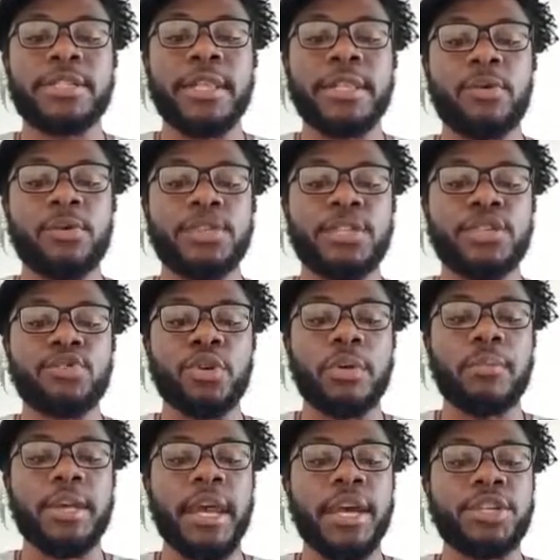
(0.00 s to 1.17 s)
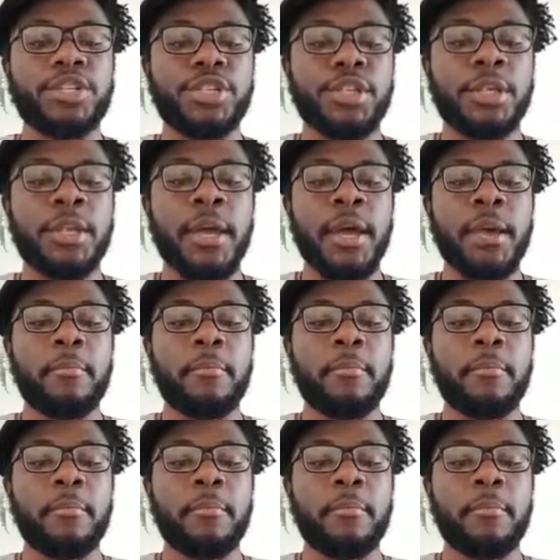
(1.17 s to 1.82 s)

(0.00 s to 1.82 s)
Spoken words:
that there was discrimination